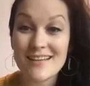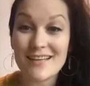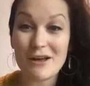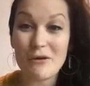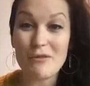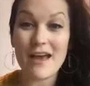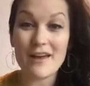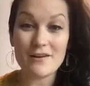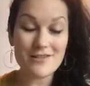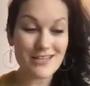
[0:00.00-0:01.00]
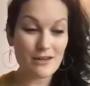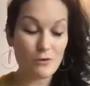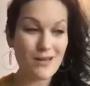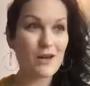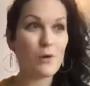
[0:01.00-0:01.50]
You know, the energy that
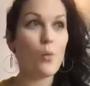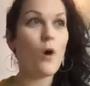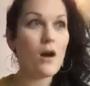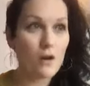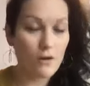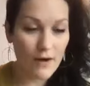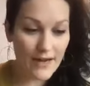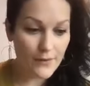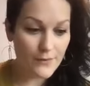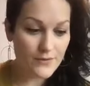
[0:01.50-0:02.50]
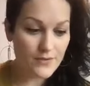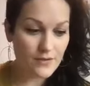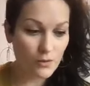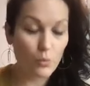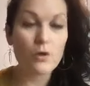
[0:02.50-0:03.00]
we can walk around
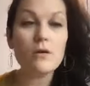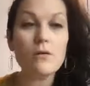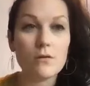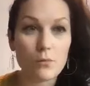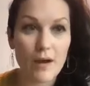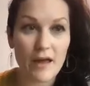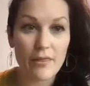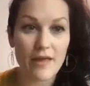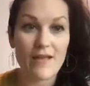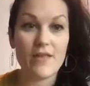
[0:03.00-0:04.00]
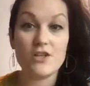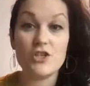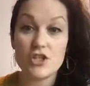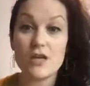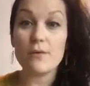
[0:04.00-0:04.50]
the world with and then
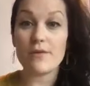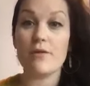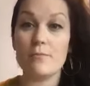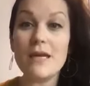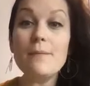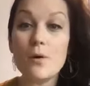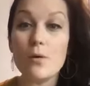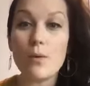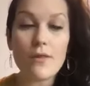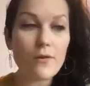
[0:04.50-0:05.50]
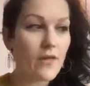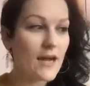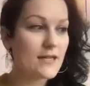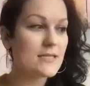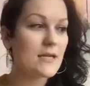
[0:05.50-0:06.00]
share with other people, whether
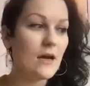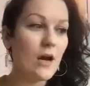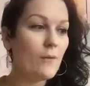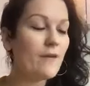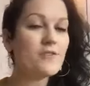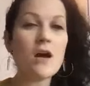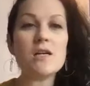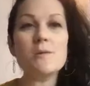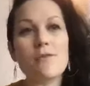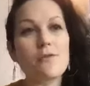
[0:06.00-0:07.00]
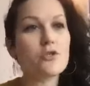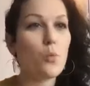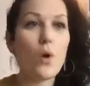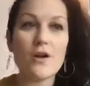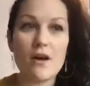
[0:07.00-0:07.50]
that's we've talked about those
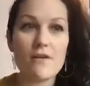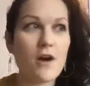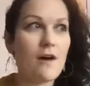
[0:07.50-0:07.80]
one-off